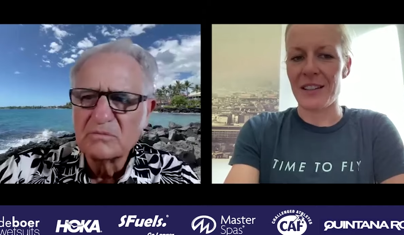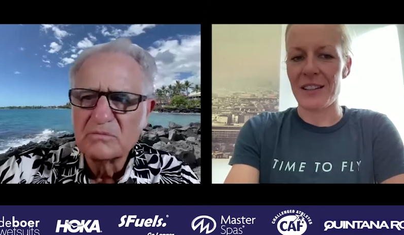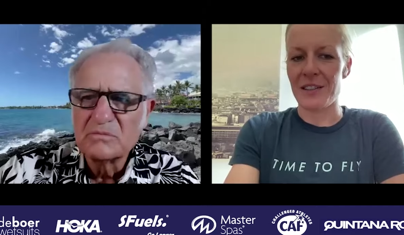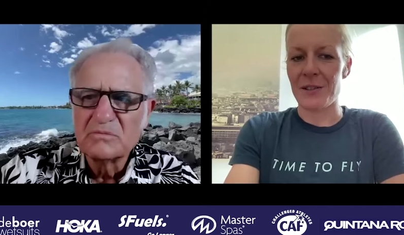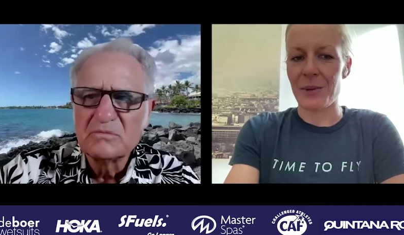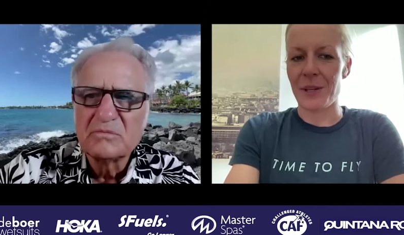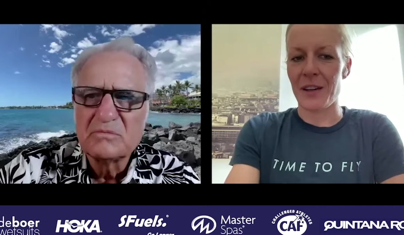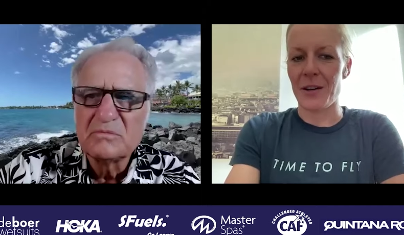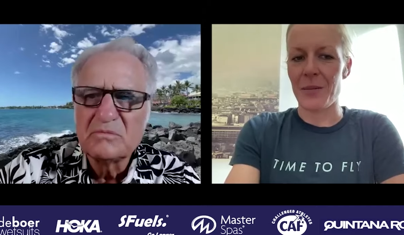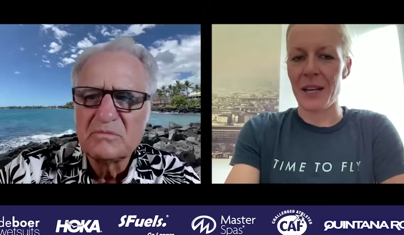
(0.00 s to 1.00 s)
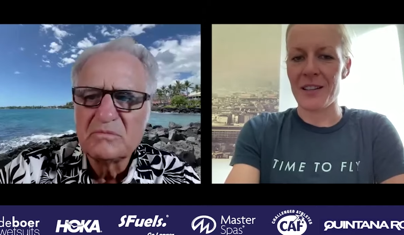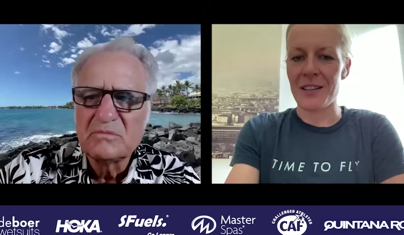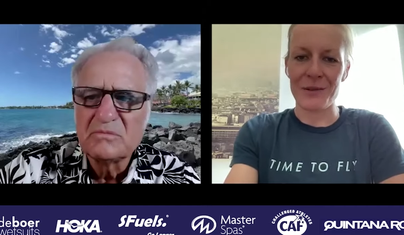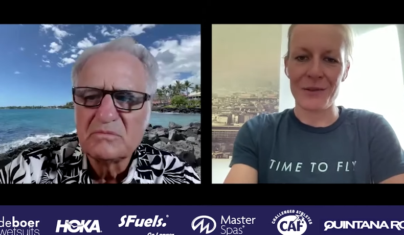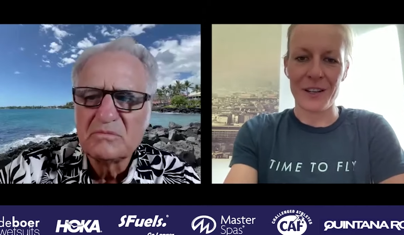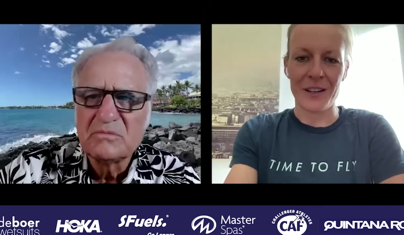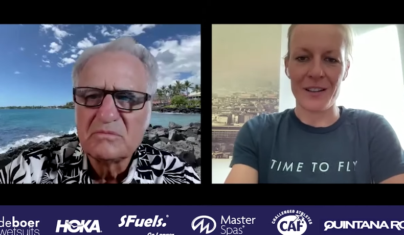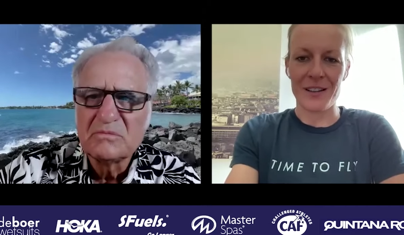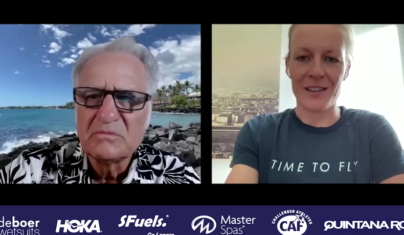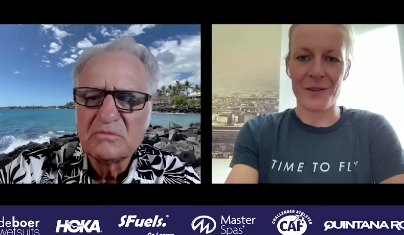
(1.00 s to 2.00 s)
Speaker 1: uh to be competitive,
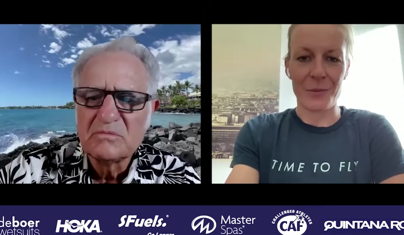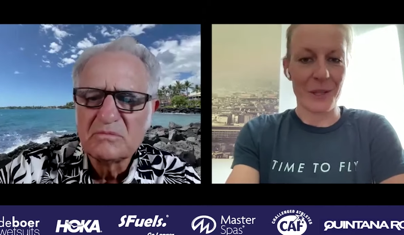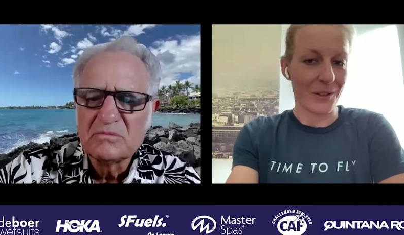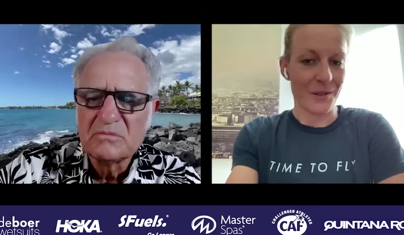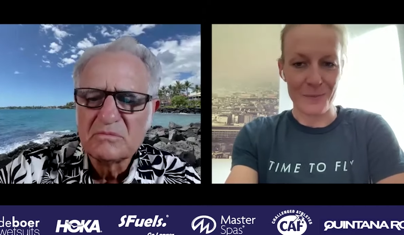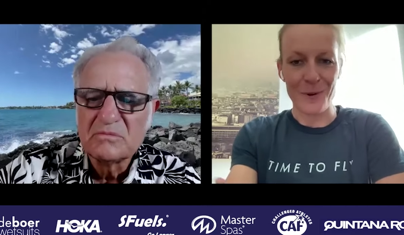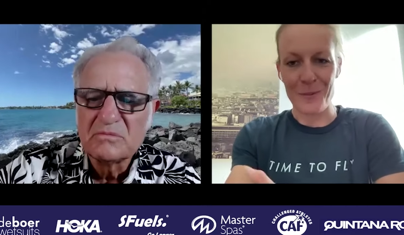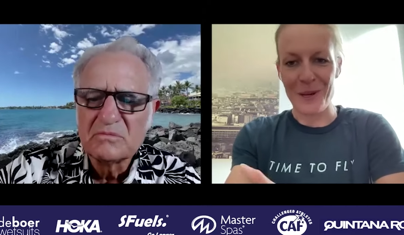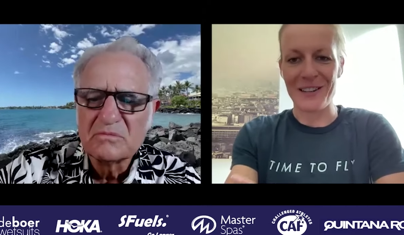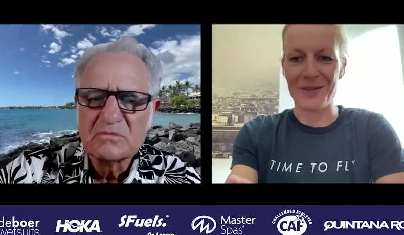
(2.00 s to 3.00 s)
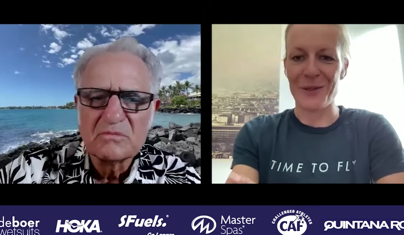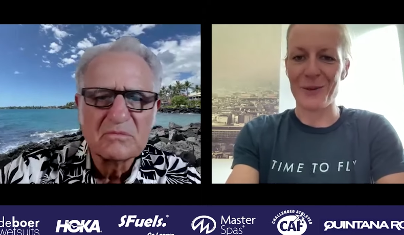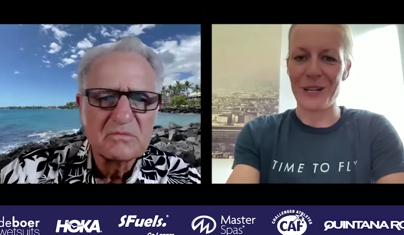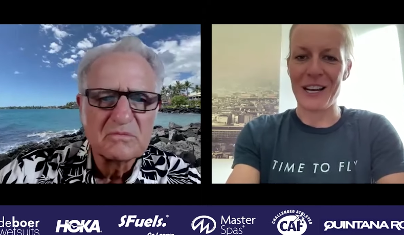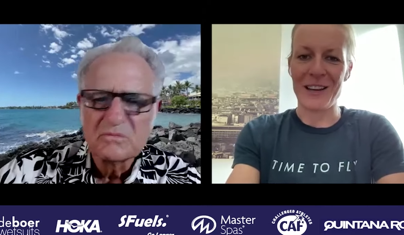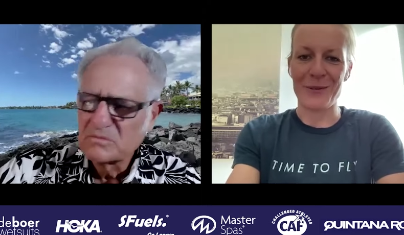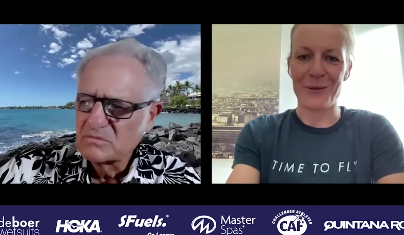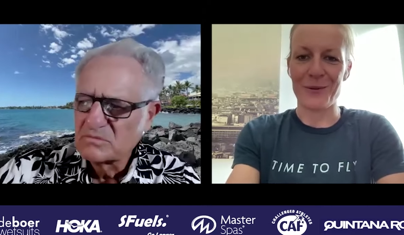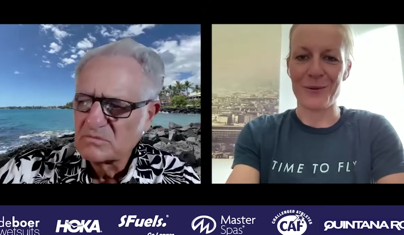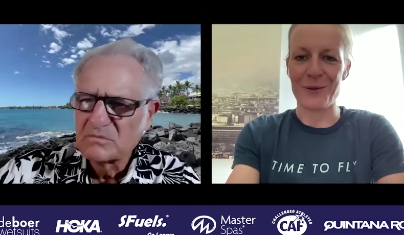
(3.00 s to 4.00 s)
and to be con- competitive you really
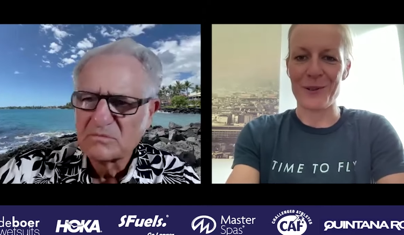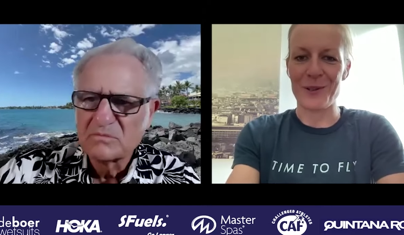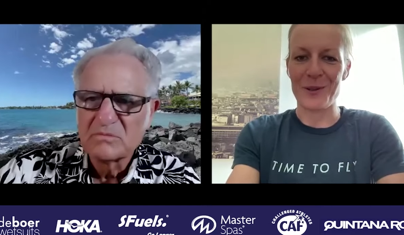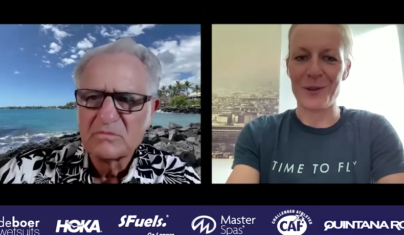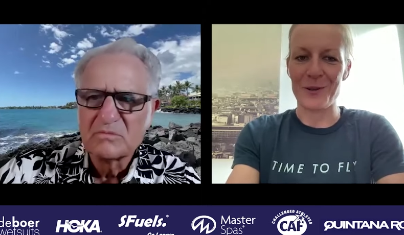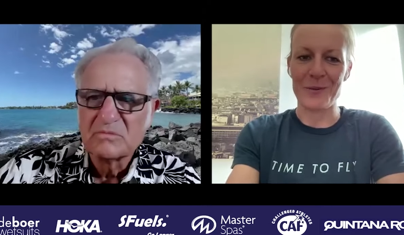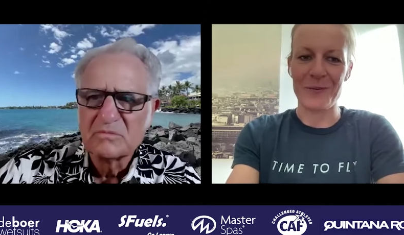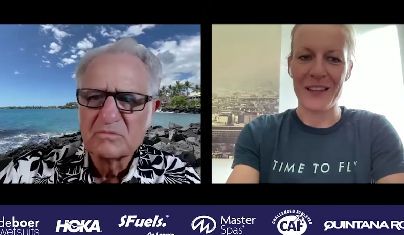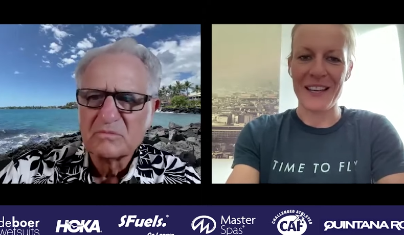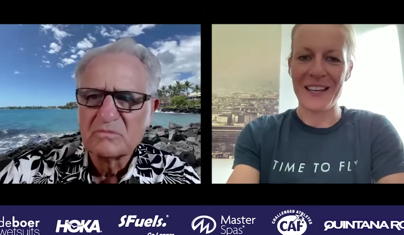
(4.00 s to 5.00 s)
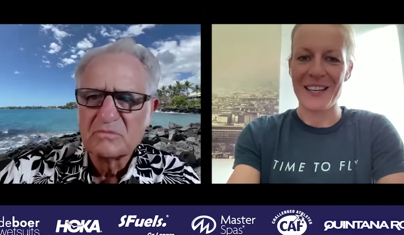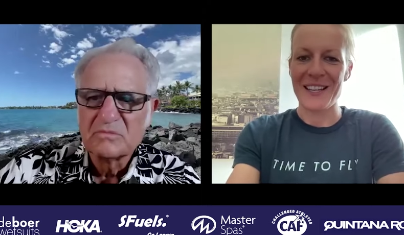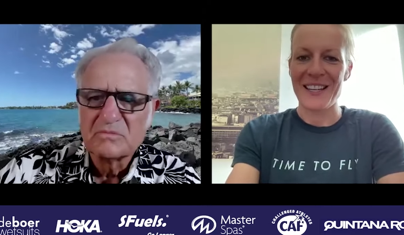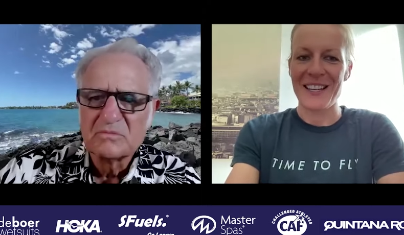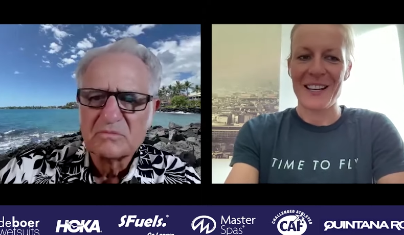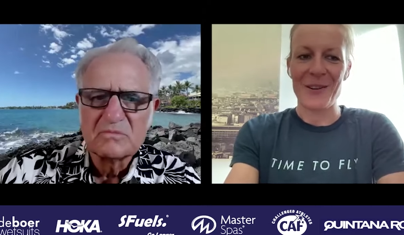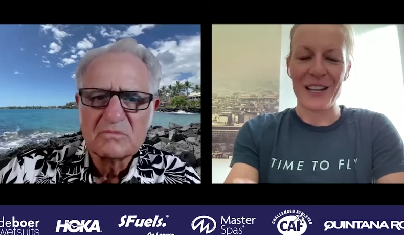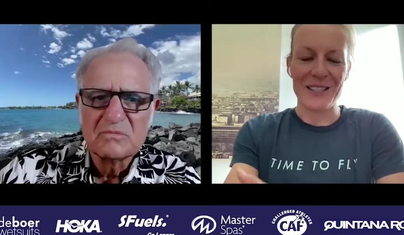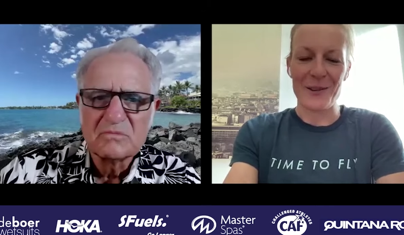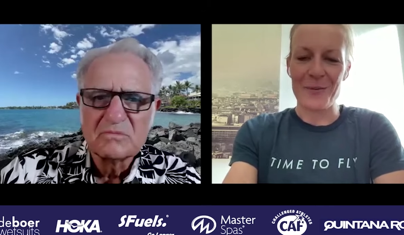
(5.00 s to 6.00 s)
have to
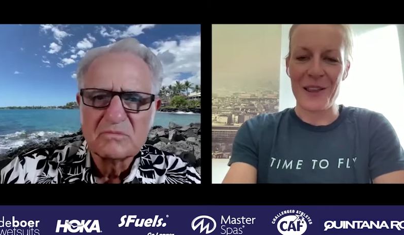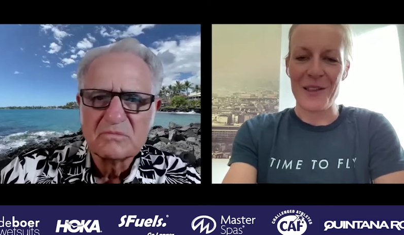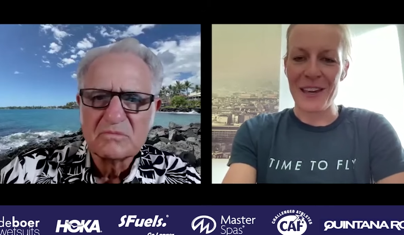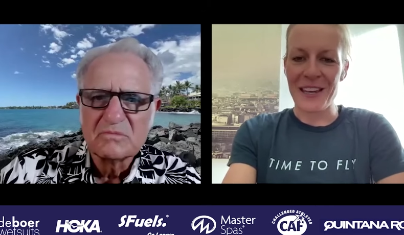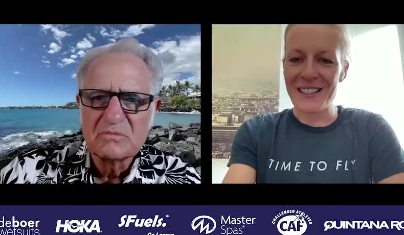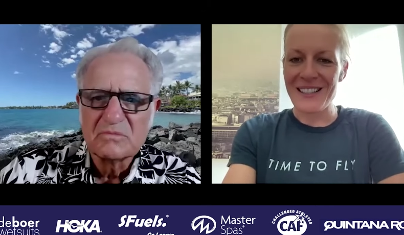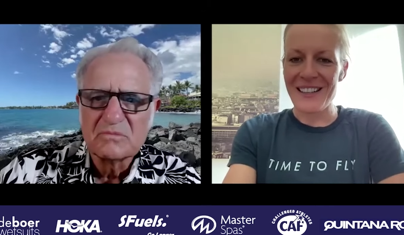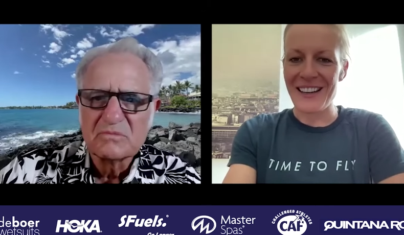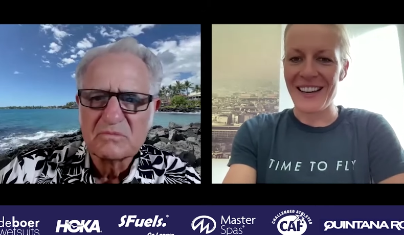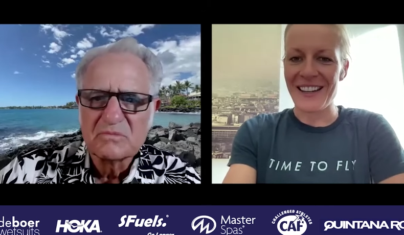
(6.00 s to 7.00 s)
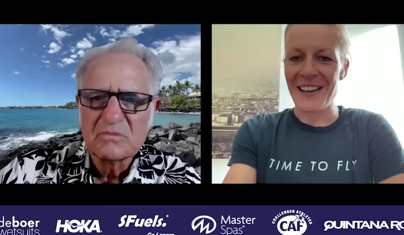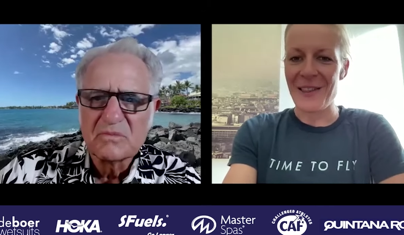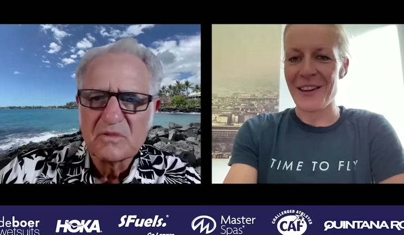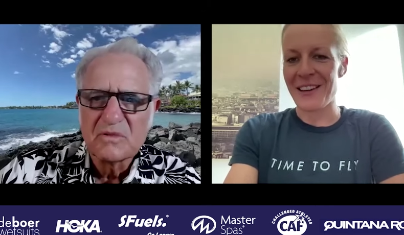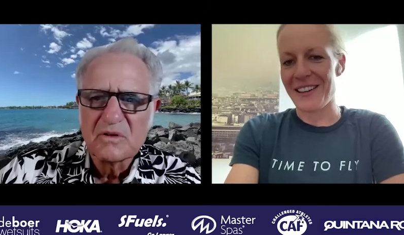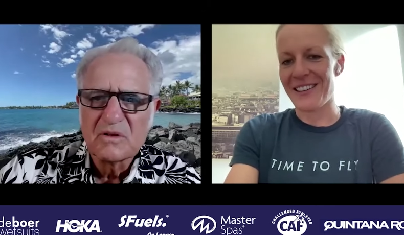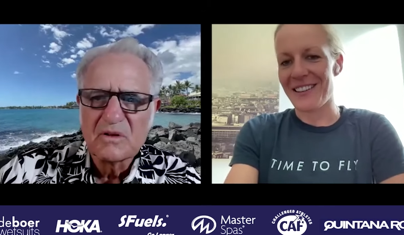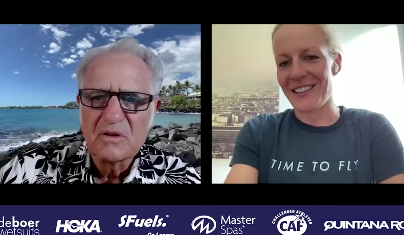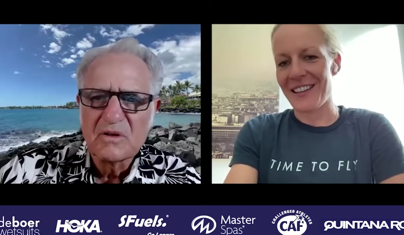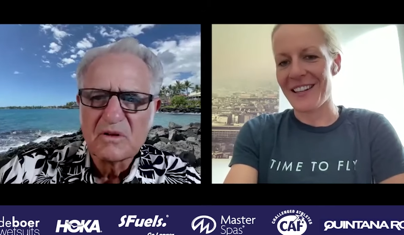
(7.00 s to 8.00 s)
look at so many things, and I think
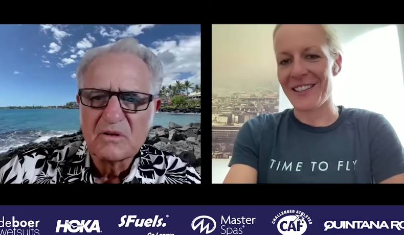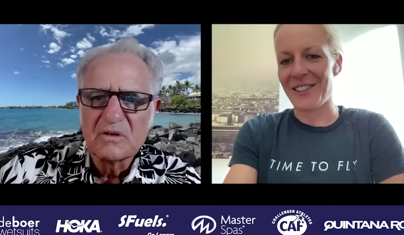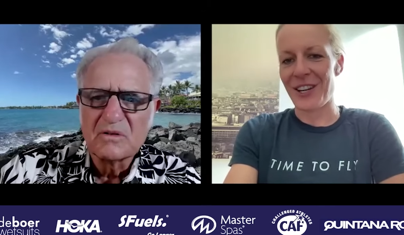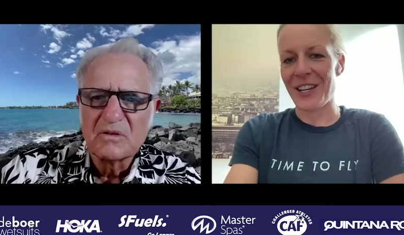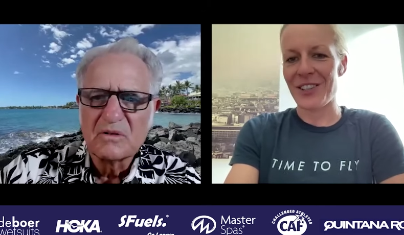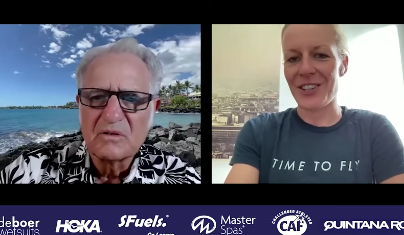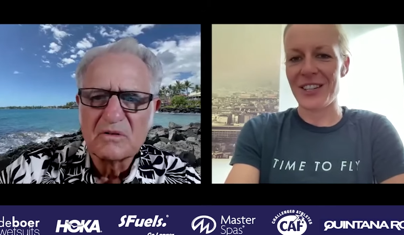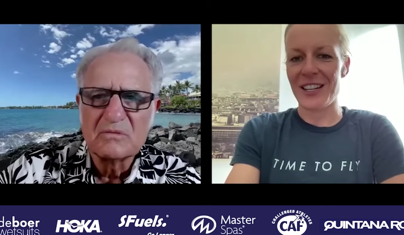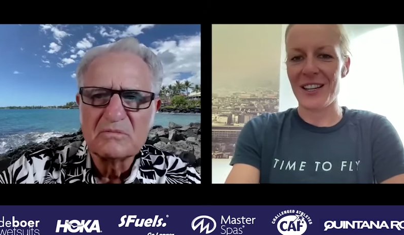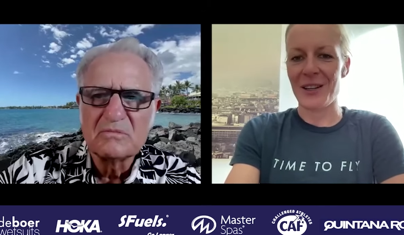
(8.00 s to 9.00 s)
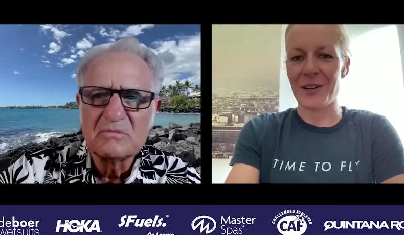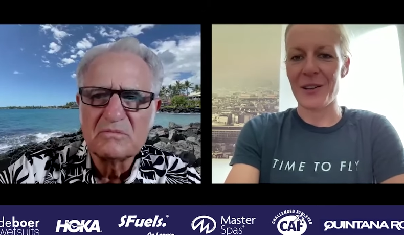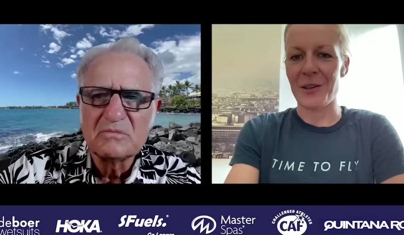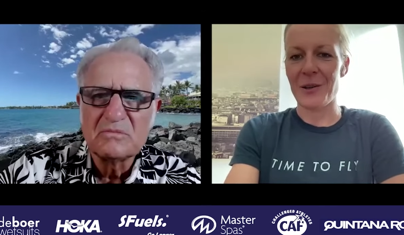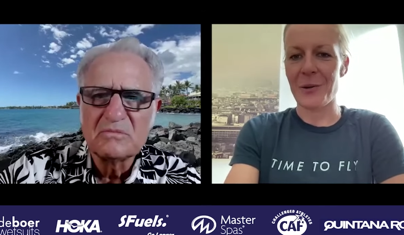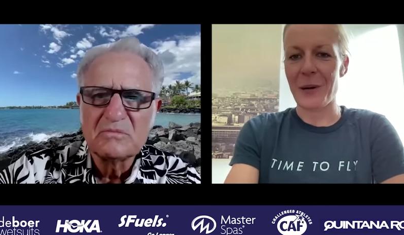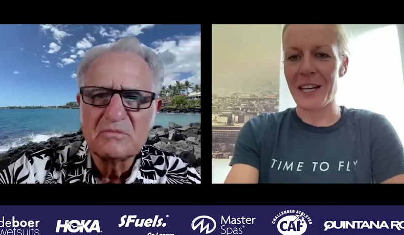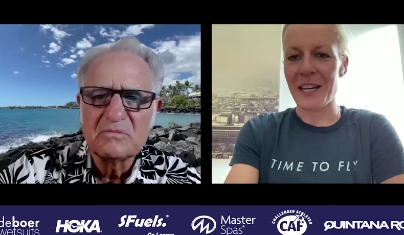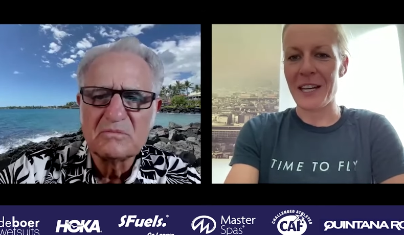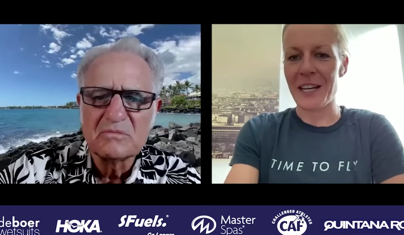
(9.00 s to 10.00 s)
that has changed
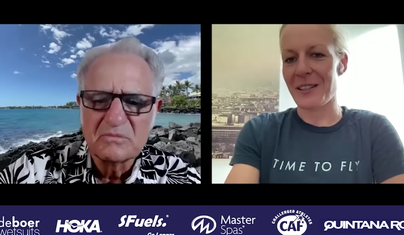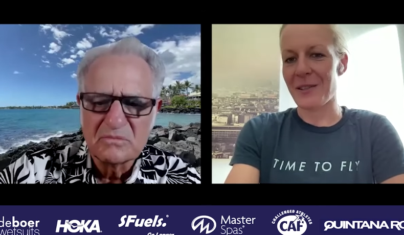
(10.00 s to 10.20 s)
quite a lot.